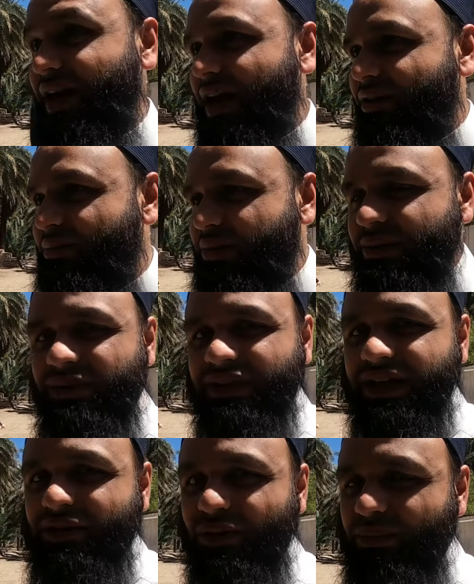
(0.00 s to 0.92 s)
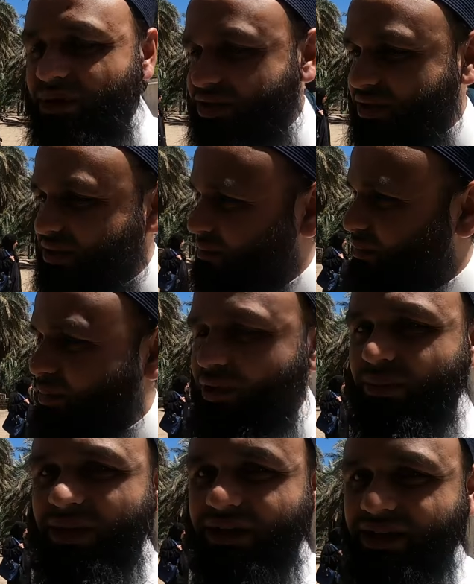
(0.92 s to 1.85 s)
the Arab people, they know much
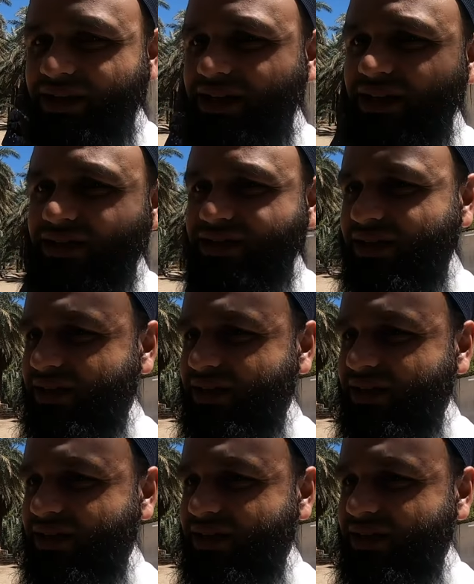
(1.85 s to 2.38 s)
more about their dates.